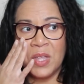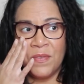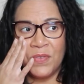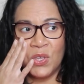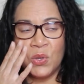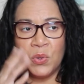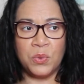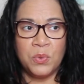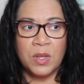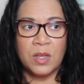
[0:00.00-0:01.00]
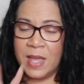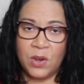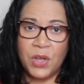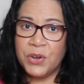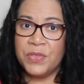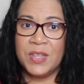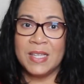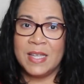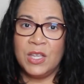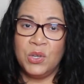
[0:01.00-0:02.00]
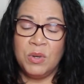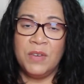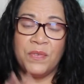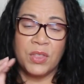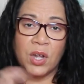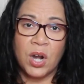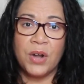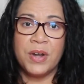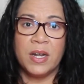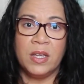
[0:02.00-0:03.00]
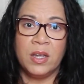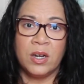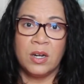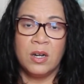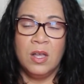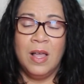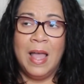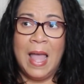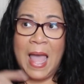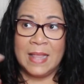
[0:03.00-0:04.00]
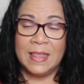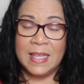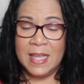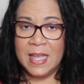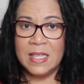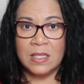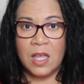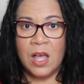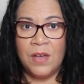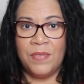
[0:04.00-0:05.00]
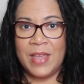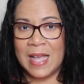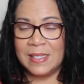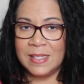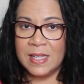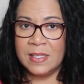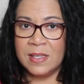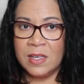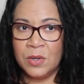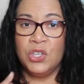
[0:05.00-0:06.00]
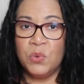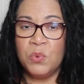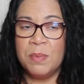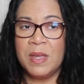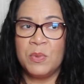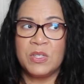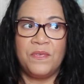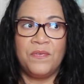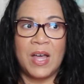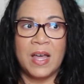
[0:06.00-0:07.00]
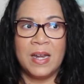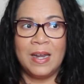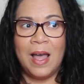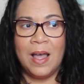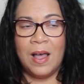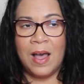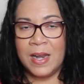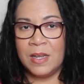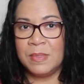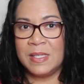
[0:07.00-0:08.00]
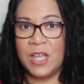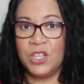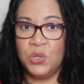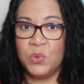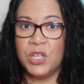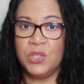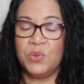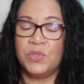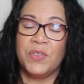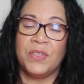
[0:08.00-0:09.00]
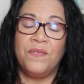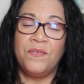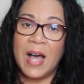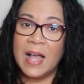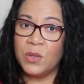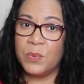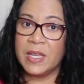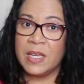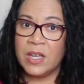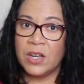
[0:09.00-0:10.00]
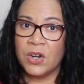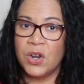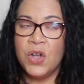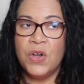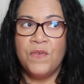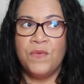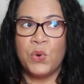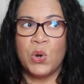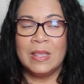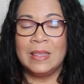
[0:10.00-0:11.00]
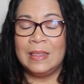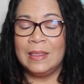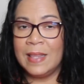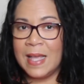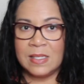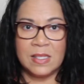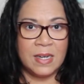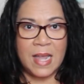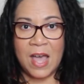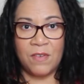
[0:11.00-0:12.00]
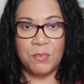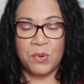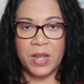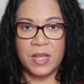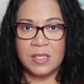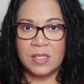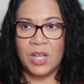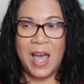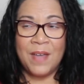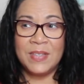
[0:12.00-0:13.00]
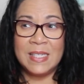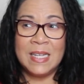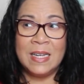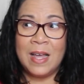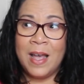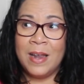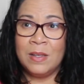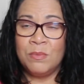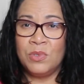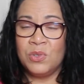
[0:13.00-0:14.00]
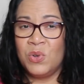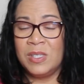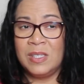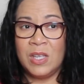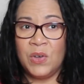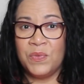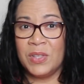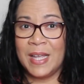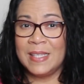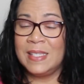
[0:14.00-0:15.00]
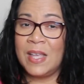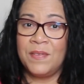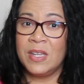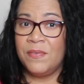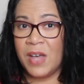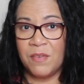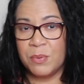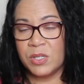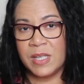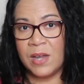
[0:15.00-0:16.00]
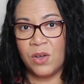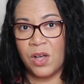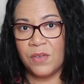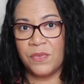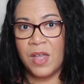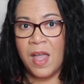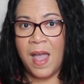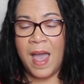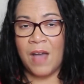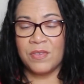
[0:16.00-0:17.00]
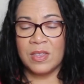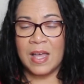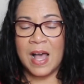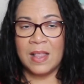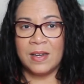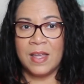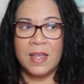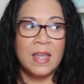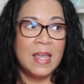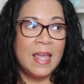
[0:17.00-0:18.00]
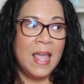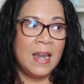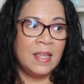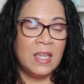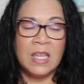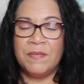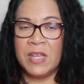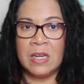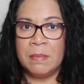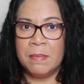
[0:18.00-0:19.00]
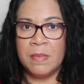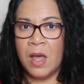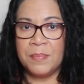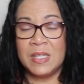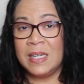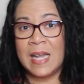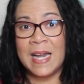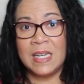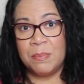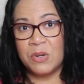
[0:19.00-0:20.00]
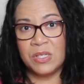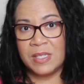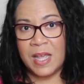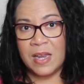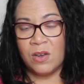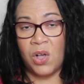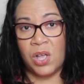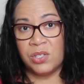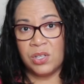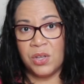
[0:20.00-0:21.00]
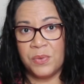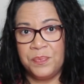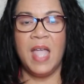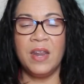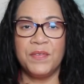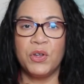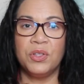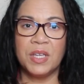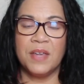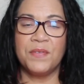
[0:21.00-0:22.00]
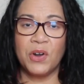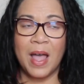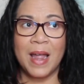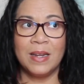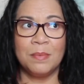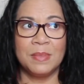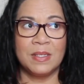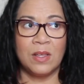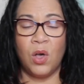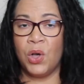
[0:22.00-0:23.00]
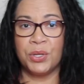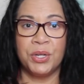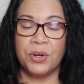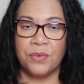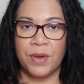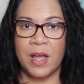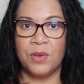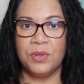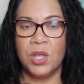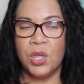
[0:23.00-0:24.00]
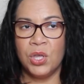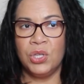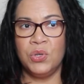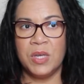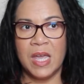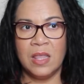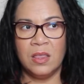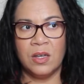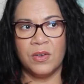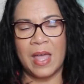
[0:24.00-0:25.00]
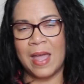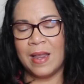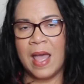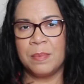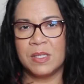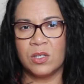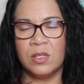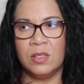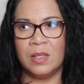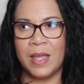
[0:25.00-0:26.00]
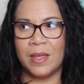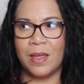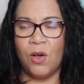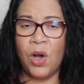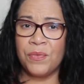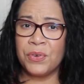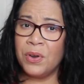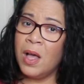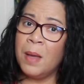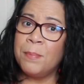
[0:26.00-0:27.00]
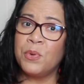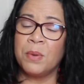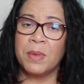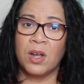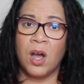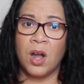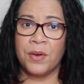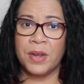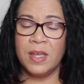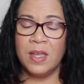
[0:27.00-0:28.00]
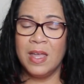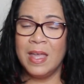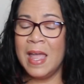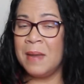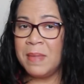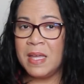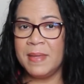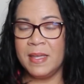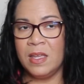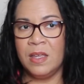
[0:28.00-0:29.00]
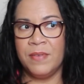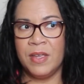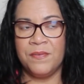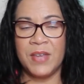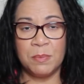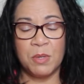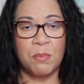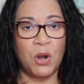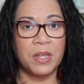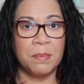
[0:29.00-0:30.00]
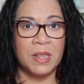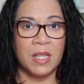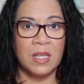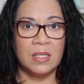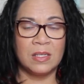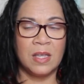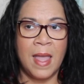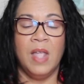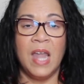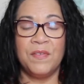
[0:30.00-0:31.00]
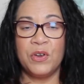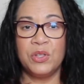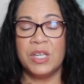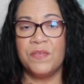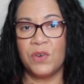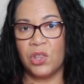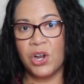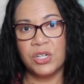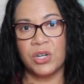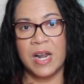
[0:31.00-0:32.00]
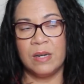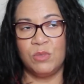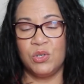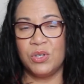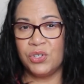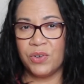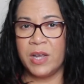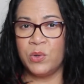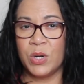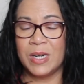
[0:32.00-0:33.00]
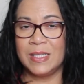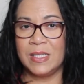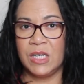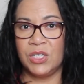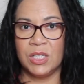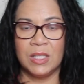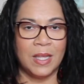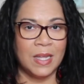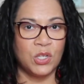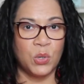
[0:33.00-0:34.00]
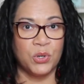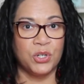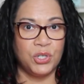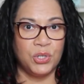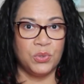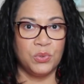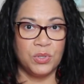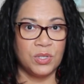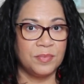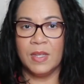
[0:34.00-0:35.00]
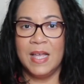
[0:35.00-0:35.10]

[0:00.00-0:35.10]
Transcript: if you get all your things that you need for the current year, at the end of that season, you will be able to find items that you can use for the following year for less than half price. I've seen items on sale for like 75% off after the holiday, and even up to 90% also. And if you're looking for items all year around, you can look at apps like OfferUp or Mercari, and maybe even Facebook Marketplace. And if you're looking for larger items, you can try an organization like Donors Choose.